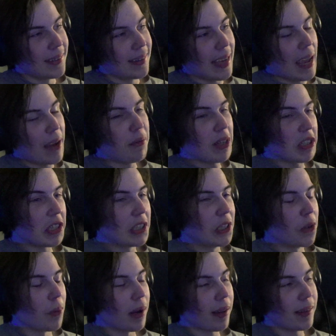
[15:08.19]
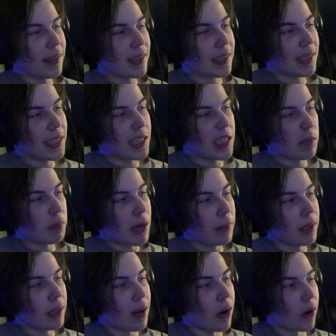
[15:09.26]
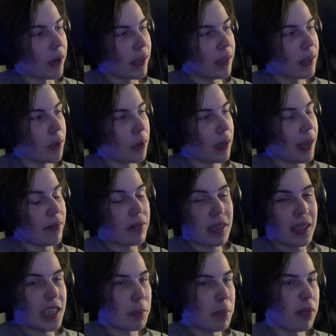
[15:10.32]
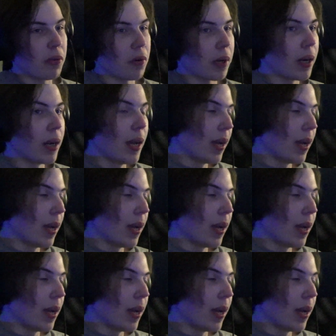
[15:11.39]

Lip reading: Every single one of these things is probably hard encoded. I've said this before.